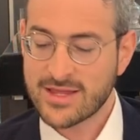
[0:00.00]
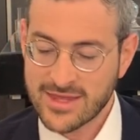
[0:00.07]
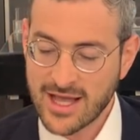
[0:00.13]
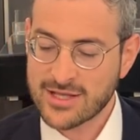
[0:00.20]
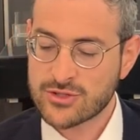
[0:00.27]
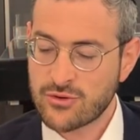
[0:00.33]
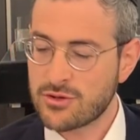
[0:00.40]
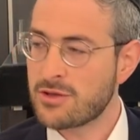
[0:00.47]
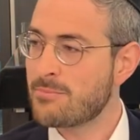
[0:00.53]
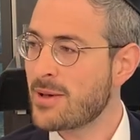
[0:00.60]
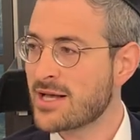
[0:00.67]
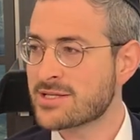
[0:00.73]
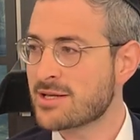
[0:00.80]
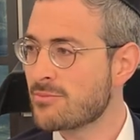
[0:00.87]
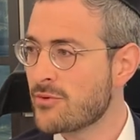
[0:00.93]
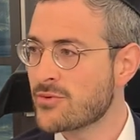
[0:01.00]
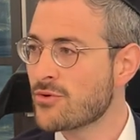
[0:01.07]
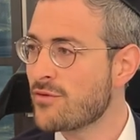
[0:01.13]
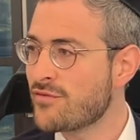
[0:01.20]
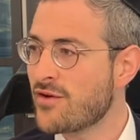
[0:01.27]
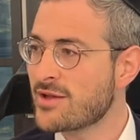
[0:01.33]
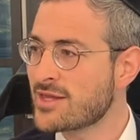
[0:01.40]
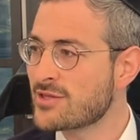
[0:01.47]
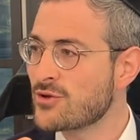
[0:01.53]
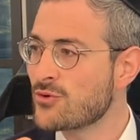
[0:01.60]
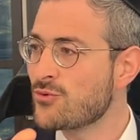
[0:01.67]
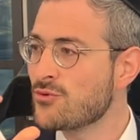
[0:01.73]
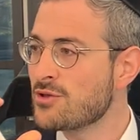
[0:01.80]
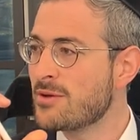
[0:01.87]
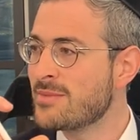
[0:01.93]
That's called a Pesach, but we don't find that the
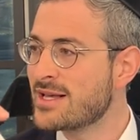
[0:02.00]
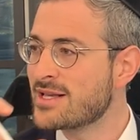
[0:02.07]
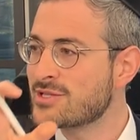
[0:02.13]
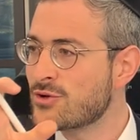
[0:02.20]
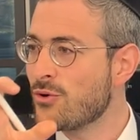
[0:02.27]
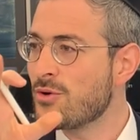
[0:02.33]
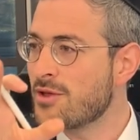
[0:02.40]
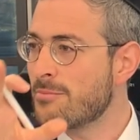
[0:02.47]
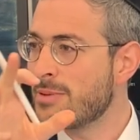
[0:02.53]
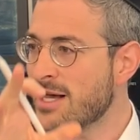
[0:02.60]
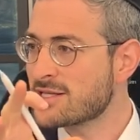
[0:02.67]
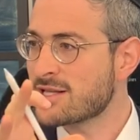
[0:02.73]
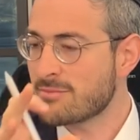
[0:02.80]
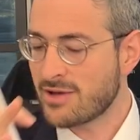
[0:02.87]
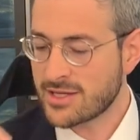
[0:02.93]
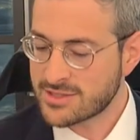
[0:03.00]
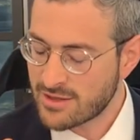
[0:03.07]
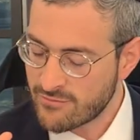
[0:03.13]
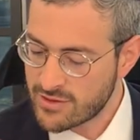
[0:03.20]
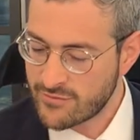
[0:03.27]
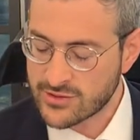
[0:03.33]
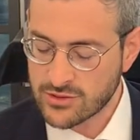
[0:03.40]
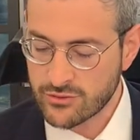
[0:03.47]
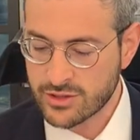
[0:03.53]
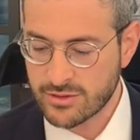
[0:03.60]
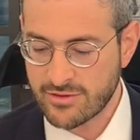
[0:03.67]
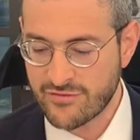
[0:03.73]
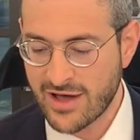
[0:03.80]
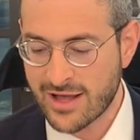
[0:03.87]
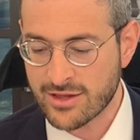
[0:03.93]
Ulam is called a Pesach by itself, and therefore it's only going
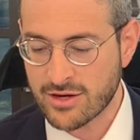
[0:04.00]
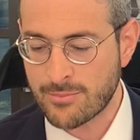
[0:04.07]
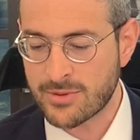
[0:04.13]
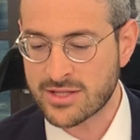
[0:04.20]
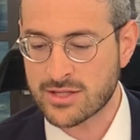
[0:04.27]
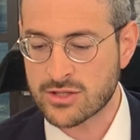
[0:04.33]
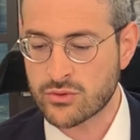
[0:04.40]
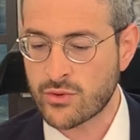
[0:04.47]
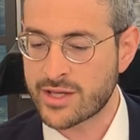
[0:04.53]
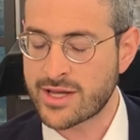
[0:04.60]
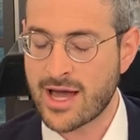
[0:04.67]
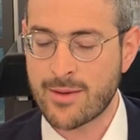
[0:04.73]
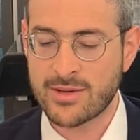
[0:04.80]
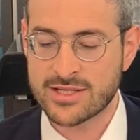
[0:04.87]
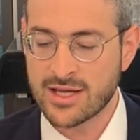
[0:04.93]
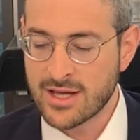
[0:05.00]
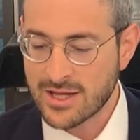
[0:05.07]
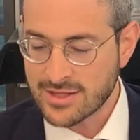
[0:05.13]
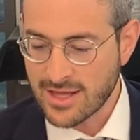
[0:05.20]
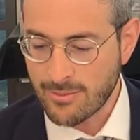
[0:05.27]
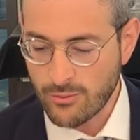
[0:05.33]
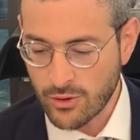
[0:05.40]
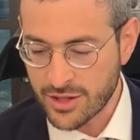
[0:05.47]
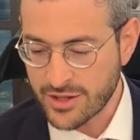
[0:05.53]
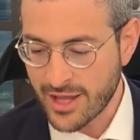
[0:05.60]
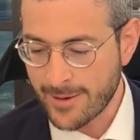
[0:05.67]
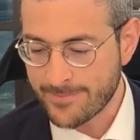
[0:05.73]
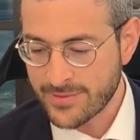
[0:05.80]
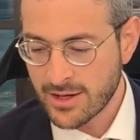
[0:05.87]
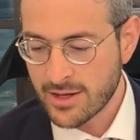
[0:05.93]
to be valid up until 20 Amos, not more than that.